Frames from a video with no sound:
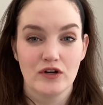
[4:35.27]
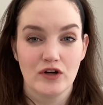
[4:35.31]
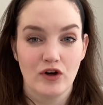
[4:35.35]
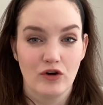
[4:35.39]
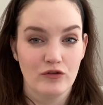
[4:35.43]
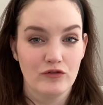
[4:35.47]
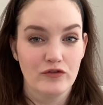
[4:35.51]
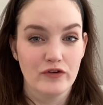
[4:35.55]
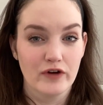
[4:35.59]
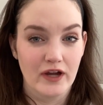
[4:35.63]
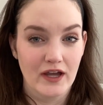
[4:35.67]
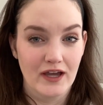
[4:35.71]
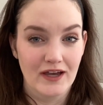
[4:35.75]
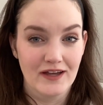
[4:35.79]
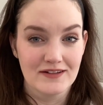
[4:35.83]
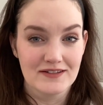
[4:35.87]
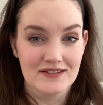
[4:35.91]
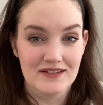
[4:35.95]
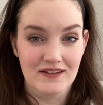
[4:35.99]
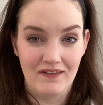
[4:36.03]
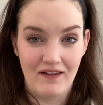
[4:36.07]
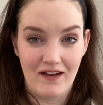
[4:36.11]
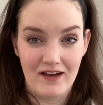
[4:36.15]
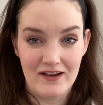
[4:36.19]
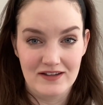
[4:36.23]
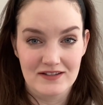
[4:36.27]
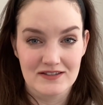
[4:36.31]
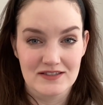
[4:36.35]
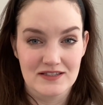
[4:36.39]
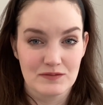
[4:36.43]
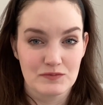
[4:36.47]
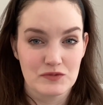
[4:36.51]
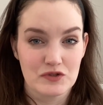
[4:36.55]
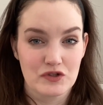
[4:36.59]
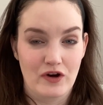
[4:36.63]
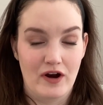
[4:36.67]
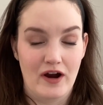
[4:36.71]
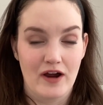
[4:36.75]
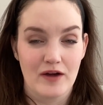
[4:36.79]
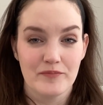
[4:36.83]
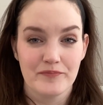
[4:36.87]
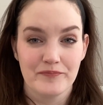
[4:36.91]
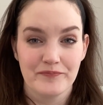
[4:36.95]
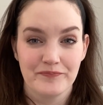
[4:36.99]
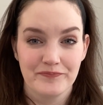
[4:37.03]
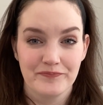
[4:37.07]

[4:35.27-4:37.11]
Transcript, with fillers: don't forget to like and subscribe.